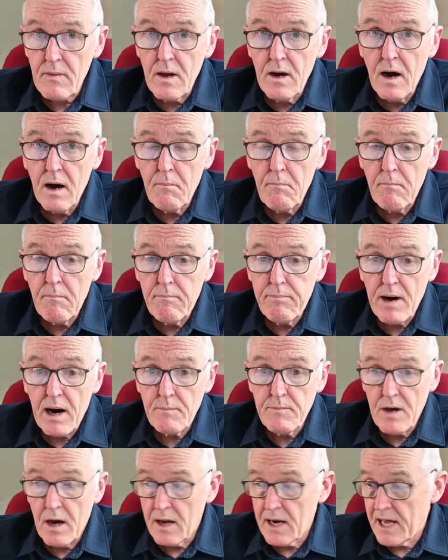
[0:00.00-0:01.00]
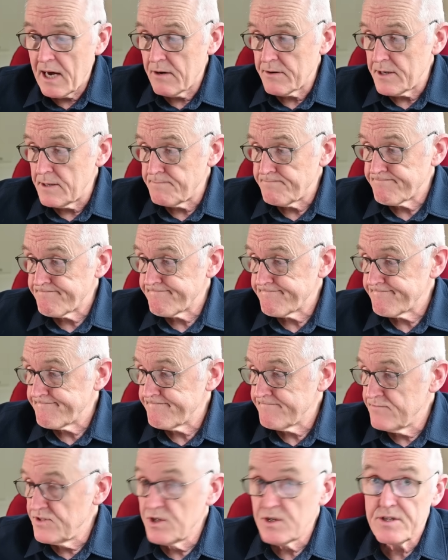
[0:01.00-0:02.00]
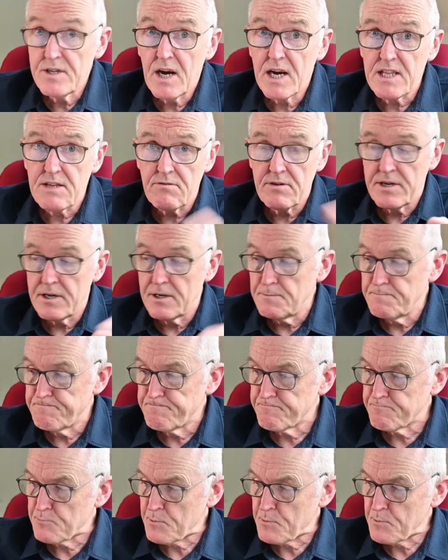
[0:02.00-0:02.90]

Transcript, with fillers: But I'm not allowed it. Neither are you.